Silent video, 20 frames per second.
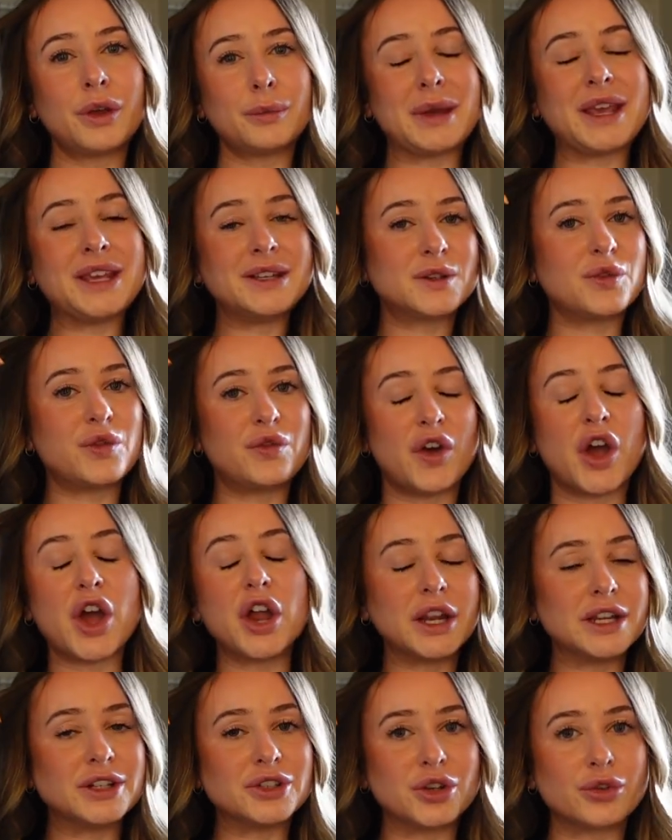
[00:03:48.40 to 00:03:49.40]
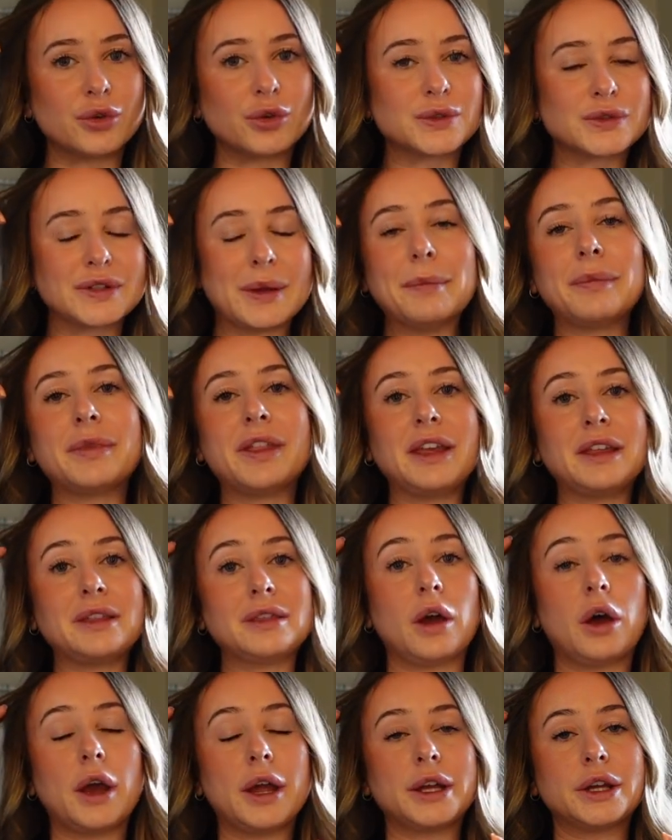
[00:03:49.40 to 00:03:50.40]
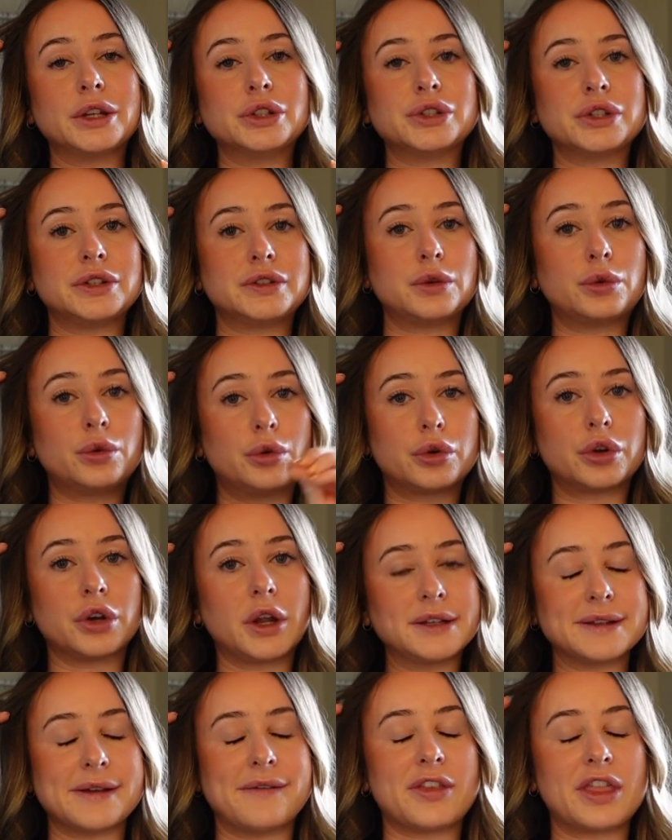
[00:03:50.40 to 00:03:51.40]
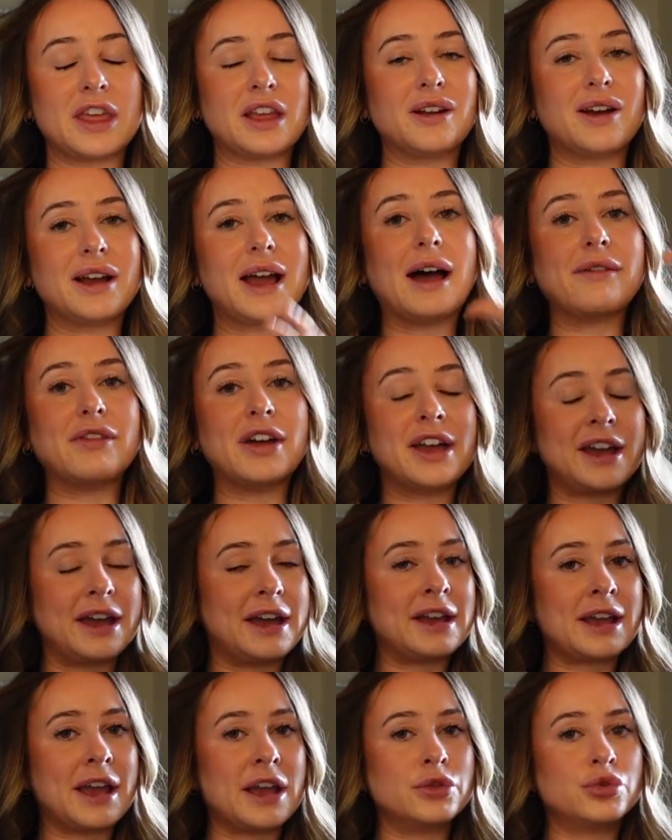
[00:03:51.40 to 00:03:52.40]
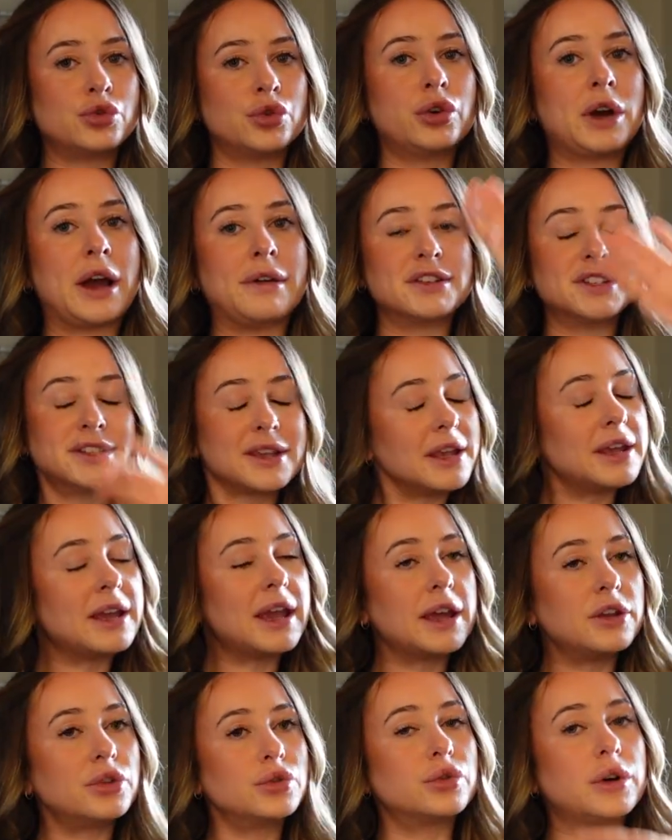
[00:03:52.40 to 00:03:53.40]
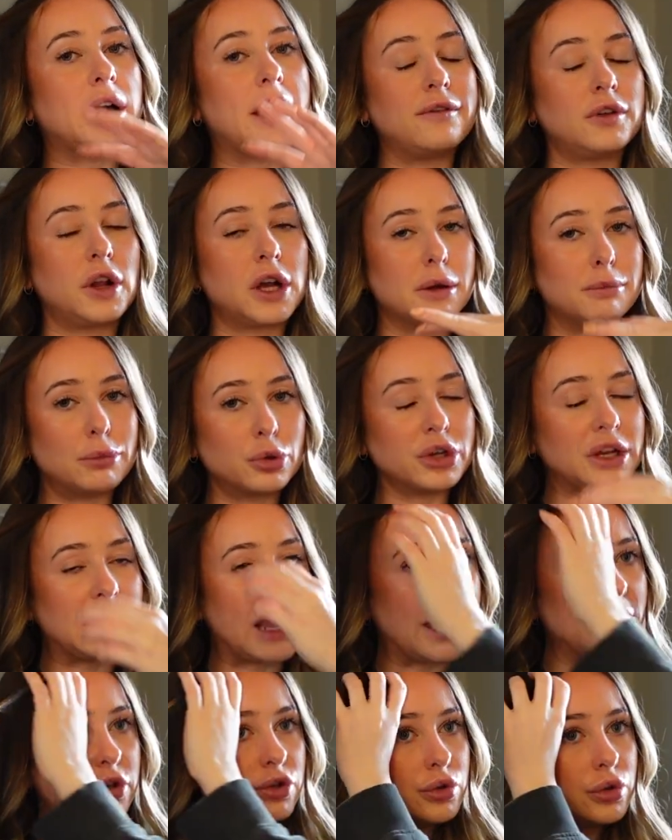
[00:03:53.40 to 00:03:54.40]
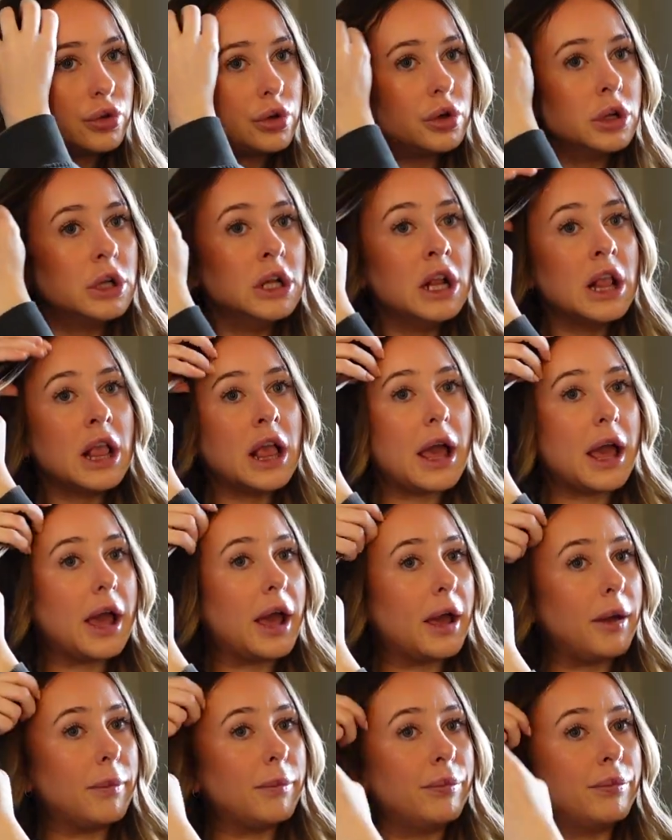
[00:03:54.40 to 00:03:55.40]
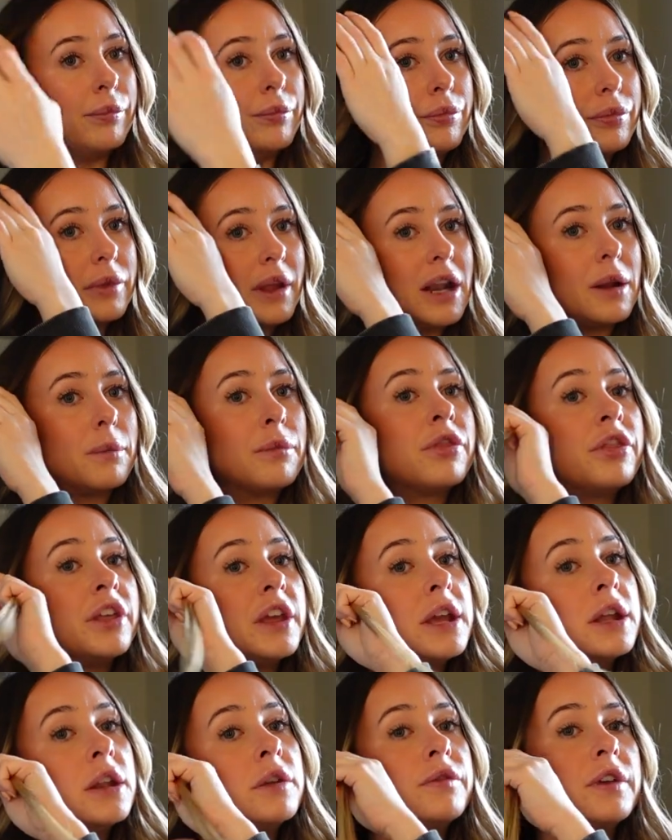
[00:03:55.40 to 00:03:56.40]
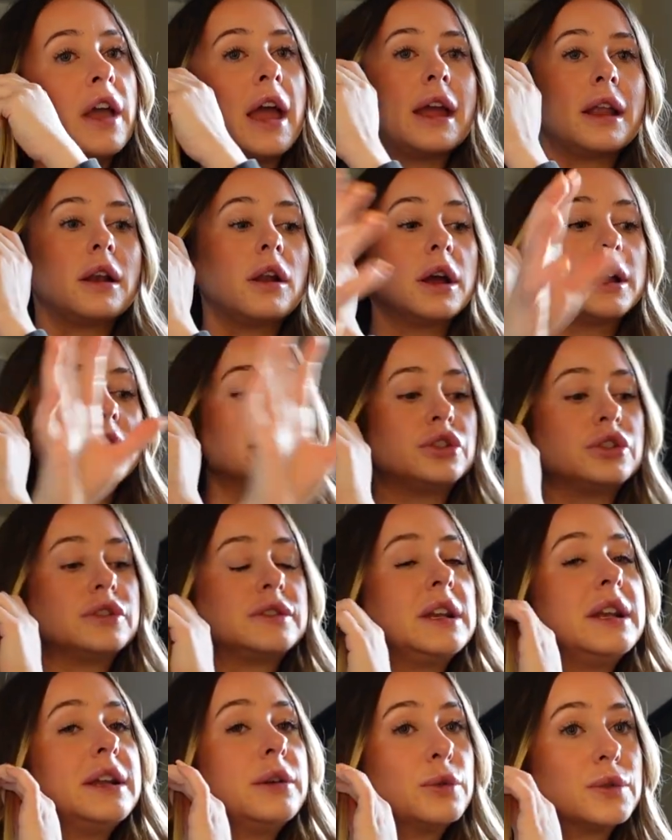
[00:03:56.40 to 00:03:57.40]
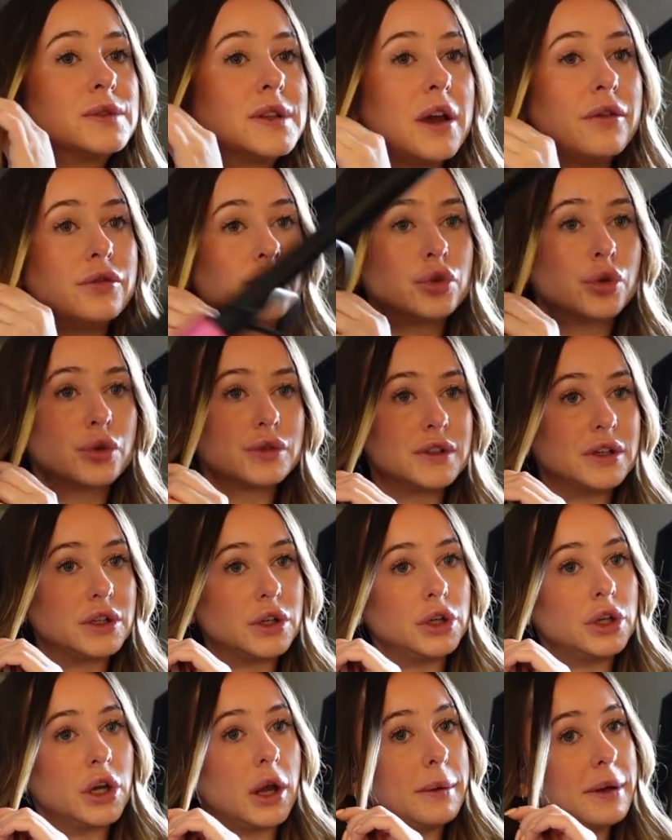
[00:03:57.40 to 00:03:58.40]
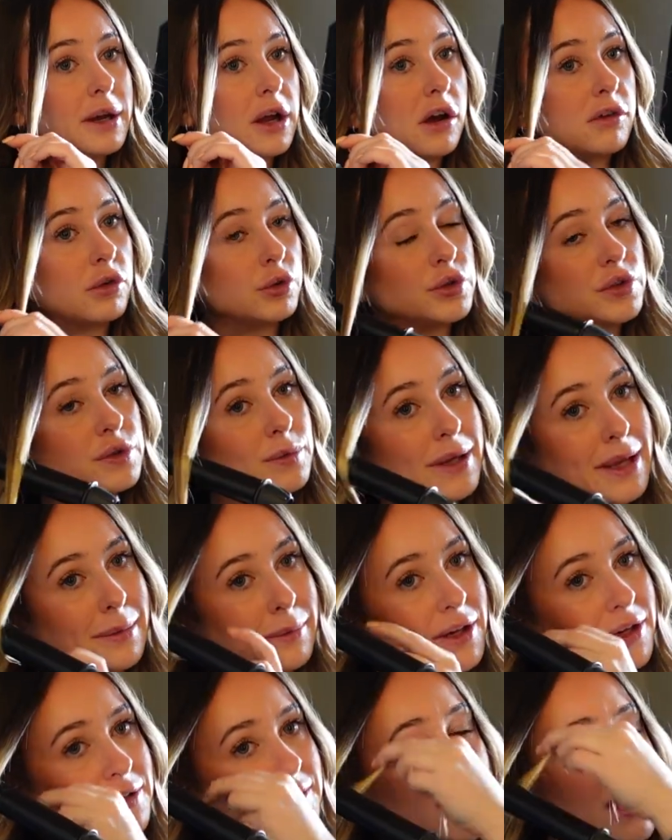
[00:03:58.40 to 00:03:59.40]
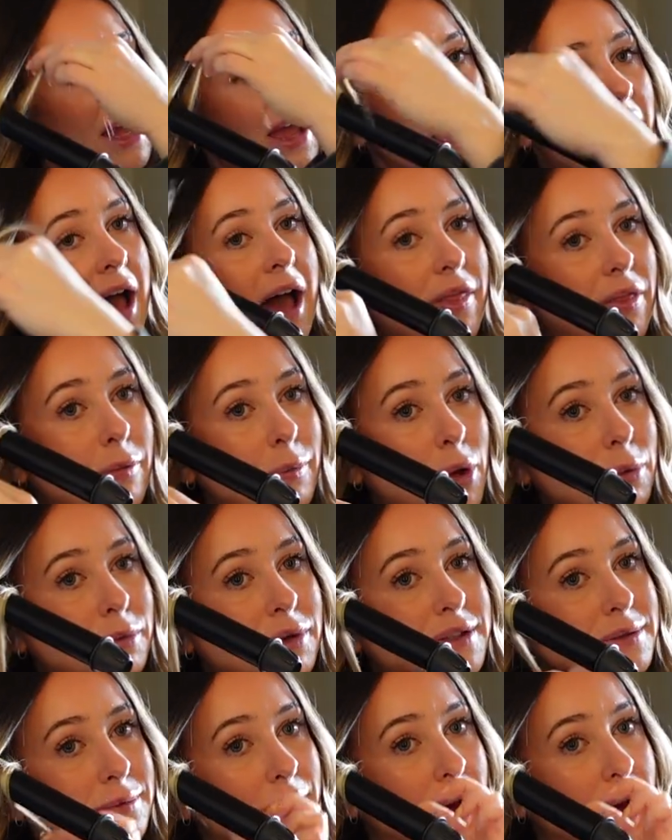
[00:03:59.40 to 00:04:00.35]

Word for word: piece of furniture or something that I can just organise everything, like have a hair care drawer, have a skincare drawer, have like a body care drawer. Um, and I'm thinking of getting like just a little set of drawers that can go in our ensuite because at the moment as